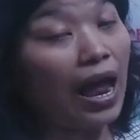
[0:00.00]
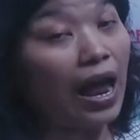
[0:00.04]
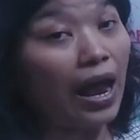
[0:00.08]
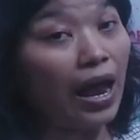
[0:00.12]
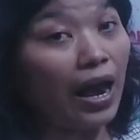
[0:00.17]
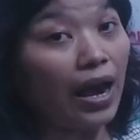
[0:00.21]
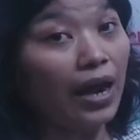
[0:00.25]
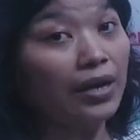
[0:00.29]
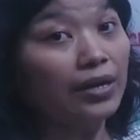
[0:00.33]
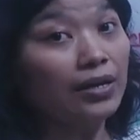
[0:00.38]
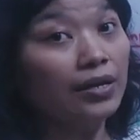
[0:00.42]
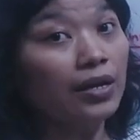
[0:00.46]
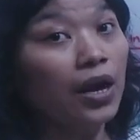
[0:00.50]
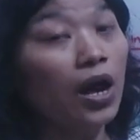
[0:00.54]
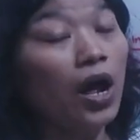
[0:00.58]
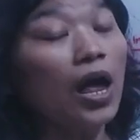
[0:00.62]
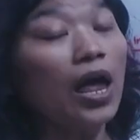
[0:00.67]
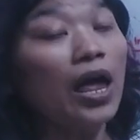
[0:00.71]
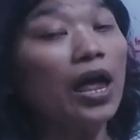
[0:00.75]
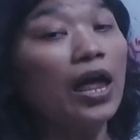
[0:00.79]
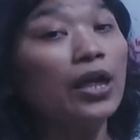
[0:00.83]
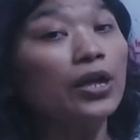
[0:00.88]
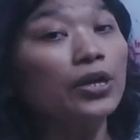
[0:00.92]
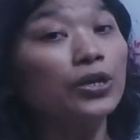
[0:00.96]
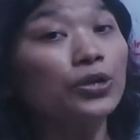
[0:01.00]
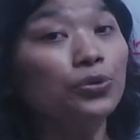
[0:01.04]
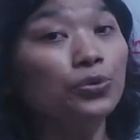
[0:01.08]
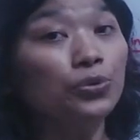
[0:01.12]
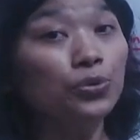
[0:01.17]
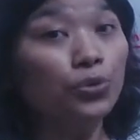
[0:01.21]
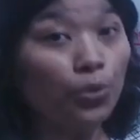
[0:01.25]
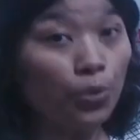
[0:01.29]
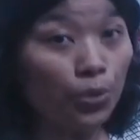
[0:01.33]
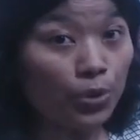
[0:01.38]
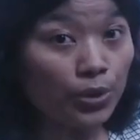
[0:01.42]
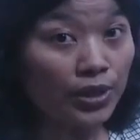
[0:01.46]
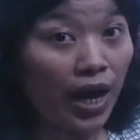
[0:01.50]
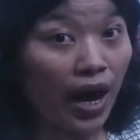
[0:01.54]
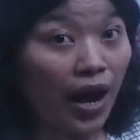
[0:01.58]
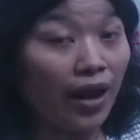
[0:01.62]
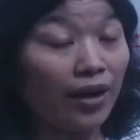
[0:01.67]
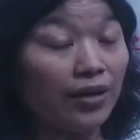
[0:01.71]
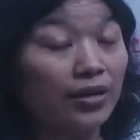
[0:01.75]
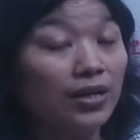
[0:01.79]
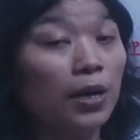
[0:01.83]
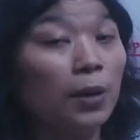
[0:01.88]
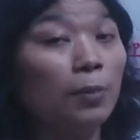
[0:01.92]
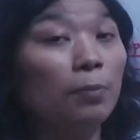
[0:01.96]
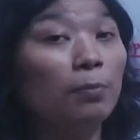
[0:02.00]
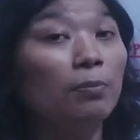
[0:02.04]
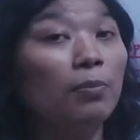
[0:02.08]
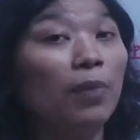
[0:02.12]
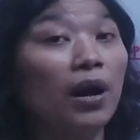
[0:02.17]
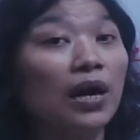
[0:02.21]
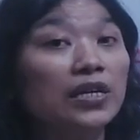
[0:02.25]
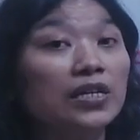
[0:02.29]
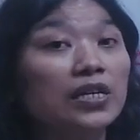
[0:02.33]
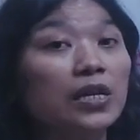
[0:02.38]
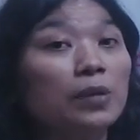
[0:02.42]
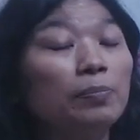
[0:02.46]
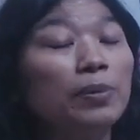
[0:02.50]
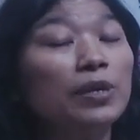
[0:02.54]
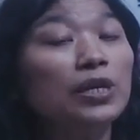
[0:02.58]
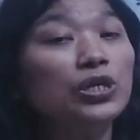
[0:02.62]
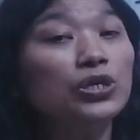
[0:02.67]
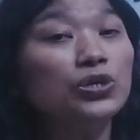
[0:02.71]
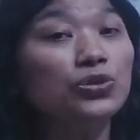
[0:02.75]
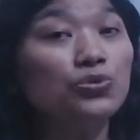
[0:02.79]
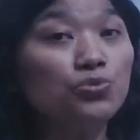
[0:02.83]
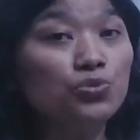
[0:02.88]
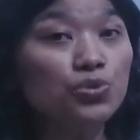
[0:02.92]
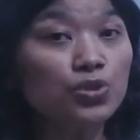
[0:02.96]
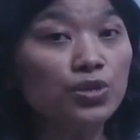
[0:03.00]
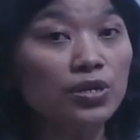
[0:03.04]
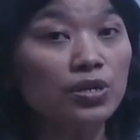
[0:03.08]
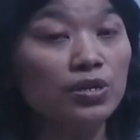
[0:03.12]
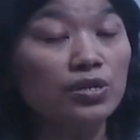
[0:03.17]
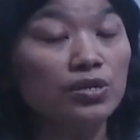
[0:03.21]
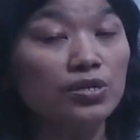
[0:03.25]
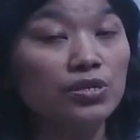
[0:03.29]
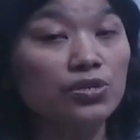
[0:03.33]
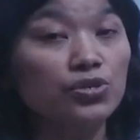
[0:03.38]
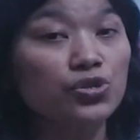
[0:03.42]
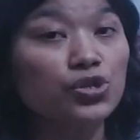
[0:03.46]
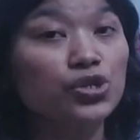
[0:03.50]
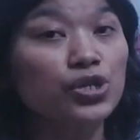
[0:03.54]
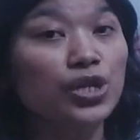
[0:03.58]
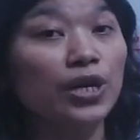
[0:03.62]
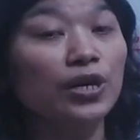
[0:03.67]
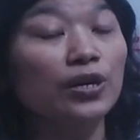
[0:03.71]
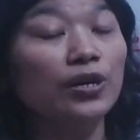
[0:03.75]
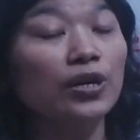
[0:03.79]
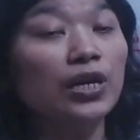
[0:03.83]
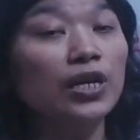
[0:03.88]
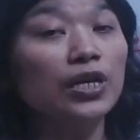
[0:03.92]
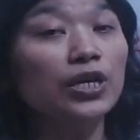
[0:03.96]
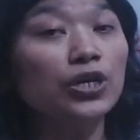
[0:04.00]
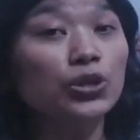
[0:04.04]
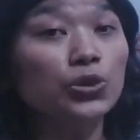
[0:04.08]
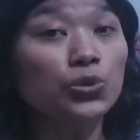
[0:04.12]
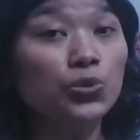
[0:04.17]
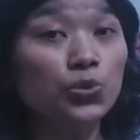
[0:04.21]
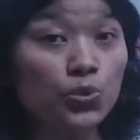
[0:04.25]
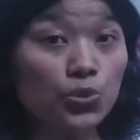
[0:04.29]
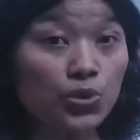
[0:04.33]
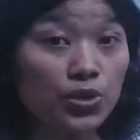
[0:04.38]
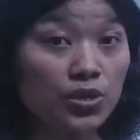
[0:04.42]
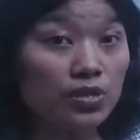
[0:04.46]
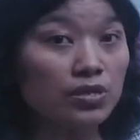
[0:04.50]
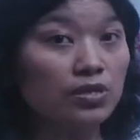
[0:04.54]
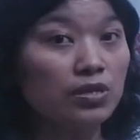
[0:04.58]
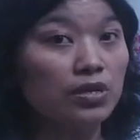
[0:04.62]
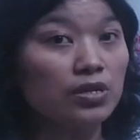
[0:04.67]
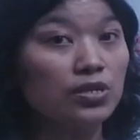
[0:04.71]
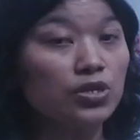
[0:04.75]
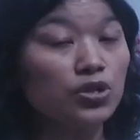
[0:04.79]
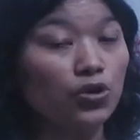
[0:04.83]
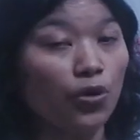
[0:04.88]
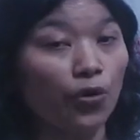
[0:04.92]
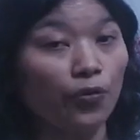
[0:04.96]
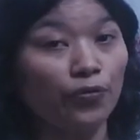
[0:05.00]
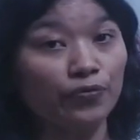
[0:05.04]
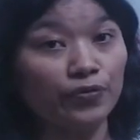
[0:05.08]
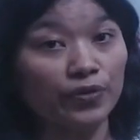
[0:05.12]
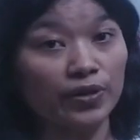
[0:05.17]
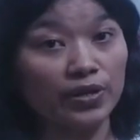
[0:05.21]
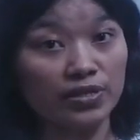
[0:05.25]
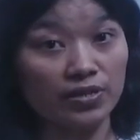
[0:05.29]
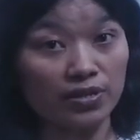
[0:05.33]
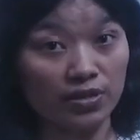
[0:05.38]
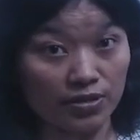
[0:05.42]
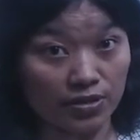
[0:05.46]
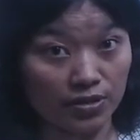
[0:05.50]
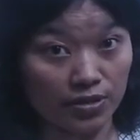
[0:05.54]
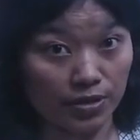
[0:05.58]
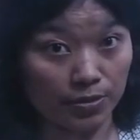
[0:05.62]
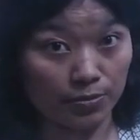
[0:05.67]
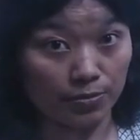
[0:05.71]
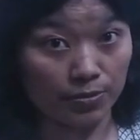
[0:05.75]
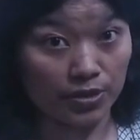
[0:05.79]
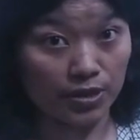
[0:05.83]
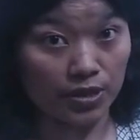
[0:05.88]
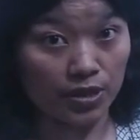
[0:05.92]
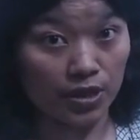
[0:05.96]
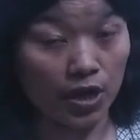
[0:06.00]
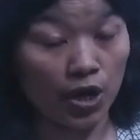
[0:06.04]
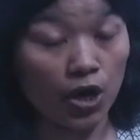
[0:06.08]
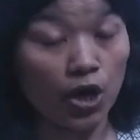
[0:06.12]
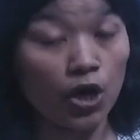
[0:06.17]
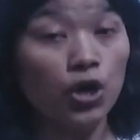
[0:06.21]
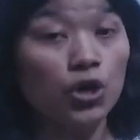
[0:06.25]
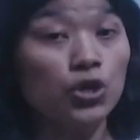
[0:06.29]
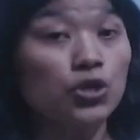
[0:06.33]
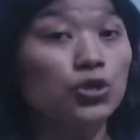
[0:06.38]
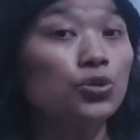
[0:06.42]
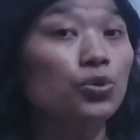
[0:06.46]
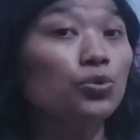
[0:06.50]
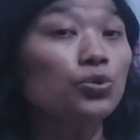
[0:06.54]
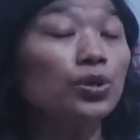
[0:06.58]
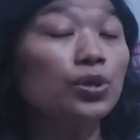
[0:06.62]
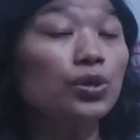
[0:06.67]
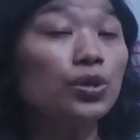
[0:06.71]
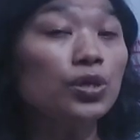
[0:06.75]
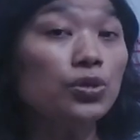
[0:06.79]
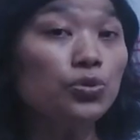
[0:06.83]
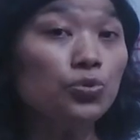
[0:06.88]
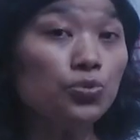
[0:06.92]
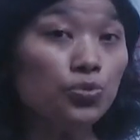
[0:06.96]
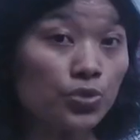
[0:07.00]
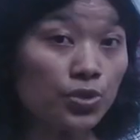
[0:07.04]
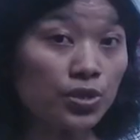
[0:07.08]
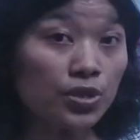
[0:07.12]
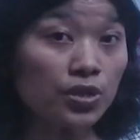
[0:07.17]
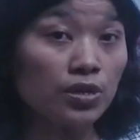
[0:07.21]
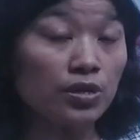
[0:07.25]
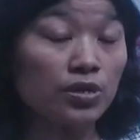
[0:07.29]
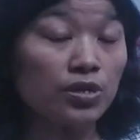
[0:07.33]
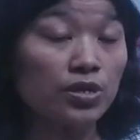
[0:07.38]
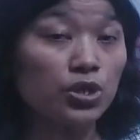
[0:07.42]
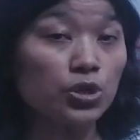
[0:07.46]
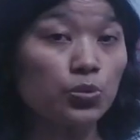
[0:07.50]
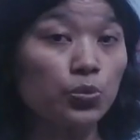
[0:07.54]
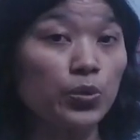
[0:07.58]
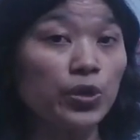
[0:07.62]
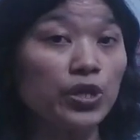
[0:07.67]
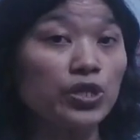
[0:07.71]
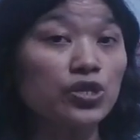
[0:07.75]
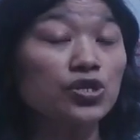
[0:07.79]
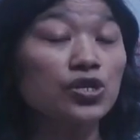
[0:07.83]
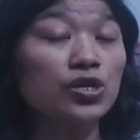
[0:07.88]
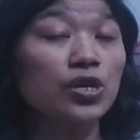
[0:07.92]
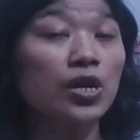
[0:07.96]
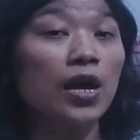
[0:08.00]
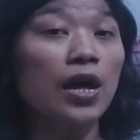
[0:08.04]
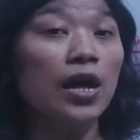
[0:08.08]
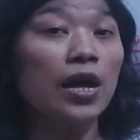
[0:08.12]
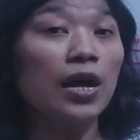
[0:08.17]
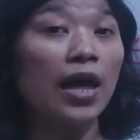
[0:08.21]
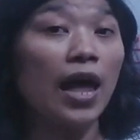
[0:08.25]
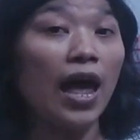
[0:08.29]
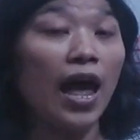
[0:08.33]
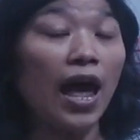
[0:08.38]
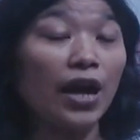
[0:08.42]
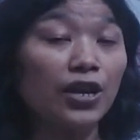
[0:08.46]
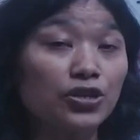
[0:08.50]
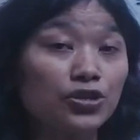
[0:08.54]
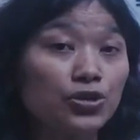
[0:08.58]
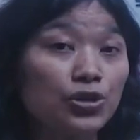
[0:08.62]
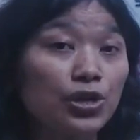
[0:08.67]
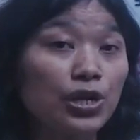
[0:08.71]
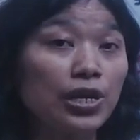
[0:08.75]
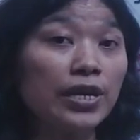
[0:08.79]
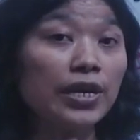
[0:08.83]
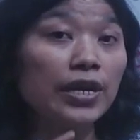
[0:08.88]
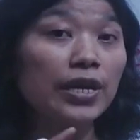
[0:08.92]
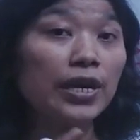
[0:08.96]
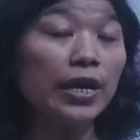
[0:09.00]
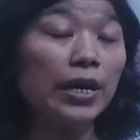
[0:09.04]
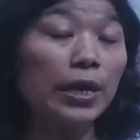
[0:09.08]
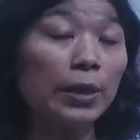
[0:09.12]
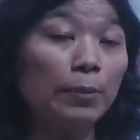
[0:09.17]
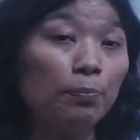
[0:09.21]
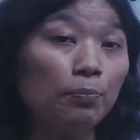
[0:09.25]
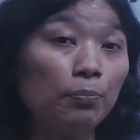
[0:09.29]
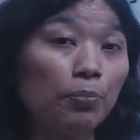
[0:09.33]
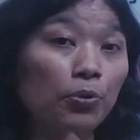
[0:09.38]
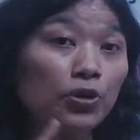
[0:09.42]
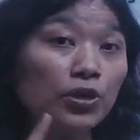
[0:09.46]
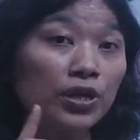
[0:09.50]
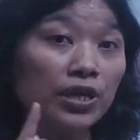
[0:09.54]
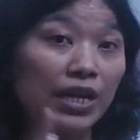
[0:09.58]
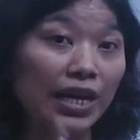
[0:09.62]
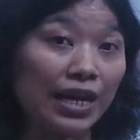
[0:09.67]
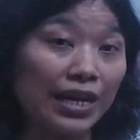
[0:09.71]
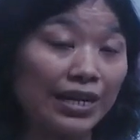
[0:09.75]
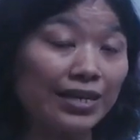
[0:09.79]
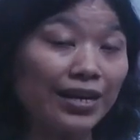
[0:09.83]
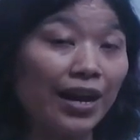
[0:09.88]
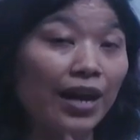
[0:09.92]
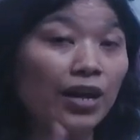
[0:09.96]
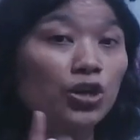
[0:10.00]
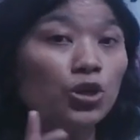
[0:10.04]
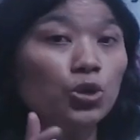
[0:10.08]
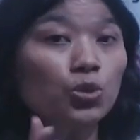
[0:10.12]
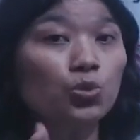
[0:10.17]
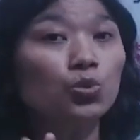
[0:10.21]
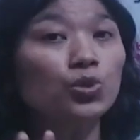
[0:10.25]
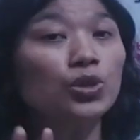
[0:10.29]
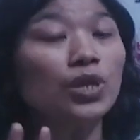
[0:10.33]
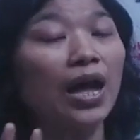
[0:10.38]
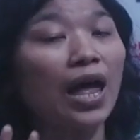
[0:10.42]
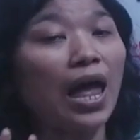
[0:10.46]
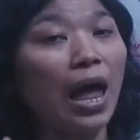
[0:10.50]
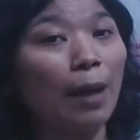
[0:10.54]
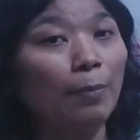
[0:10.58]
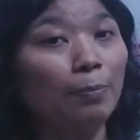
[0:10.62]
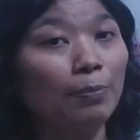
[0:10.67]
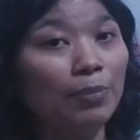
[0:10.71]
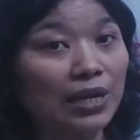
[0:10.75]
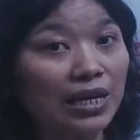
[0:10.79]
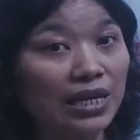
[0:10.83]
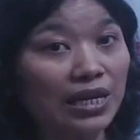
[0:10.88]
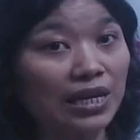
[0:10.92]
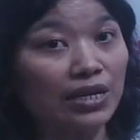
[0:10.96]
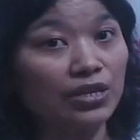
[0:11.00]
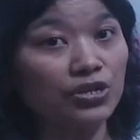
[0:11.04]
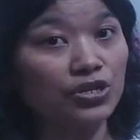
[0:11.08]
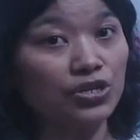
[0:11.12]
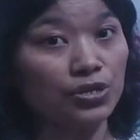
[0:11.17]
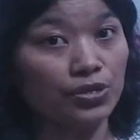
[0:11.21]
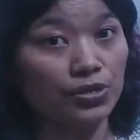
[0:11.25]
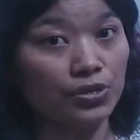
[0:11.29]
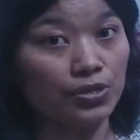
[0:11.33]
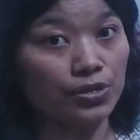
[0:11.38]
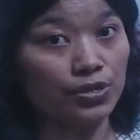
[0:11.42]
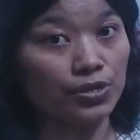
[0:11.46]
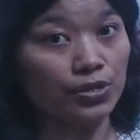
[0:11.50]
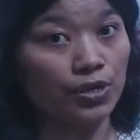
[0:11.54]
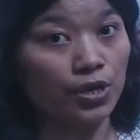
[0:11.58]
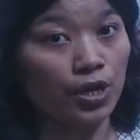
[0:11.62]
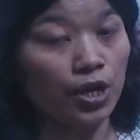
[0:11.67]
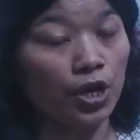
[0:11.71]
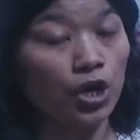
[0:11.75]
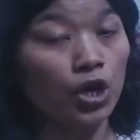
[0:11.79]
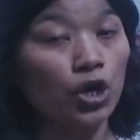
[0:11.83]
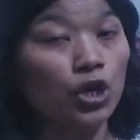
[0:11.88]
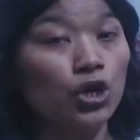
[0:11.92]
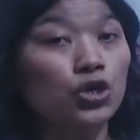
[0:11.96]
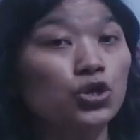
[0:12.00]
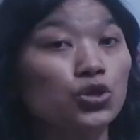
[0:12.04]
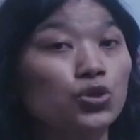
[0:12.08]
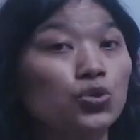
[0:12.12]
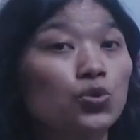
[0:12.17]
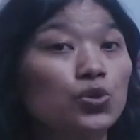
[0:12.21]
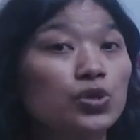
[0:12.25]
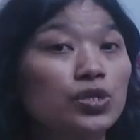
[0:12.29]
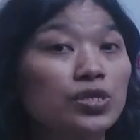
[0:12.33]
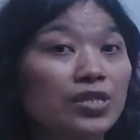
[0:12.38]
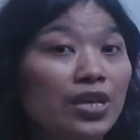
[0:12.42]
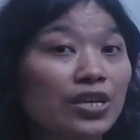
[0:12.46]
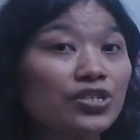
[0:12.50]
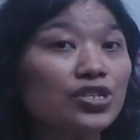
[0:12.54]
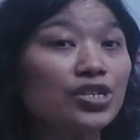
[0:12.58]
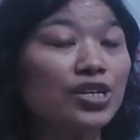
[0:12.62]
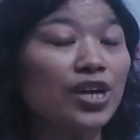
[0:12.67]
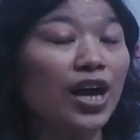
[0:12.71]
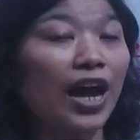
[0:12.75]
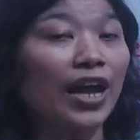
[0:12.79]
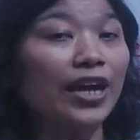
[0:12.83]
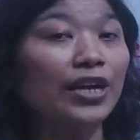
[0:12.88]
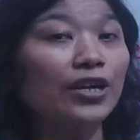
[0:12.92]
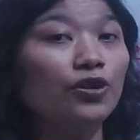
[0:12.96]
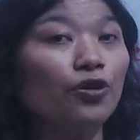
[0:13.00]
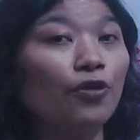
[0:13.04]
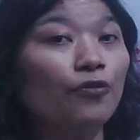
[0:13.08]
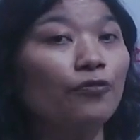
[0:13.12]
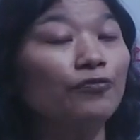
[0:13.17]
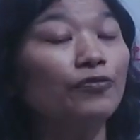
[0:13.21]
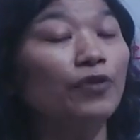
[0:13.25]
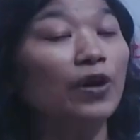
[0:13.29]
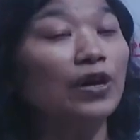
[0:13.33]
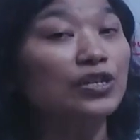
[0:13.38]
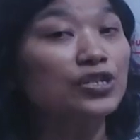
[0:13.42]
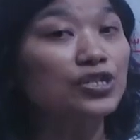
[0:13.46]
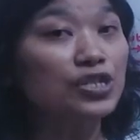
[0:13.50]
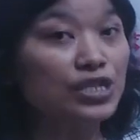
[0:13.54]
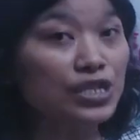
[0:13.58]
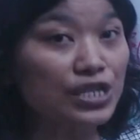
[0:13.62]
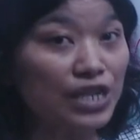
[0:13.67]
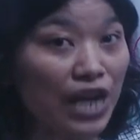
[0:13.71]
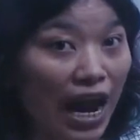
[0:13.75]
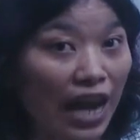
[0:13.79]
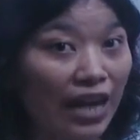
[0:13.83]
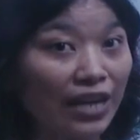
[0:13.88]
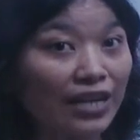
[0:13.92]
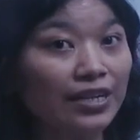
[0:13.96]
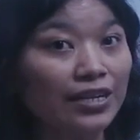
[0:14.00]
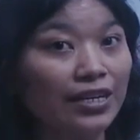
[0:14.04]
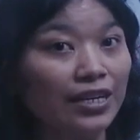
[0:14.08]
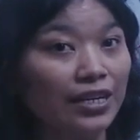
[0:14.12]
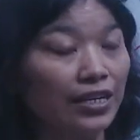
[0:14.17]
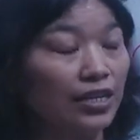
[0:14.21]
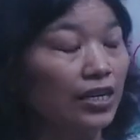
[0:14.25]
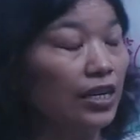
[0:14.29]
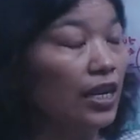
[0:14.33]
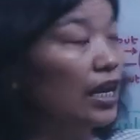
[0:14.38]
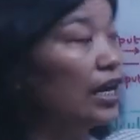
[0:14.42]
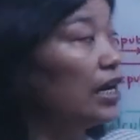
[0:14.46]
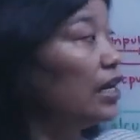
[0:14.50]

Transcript: And you know that multiple users generally use the software systems. So the users which actually input data to the applications. So such kind of functionality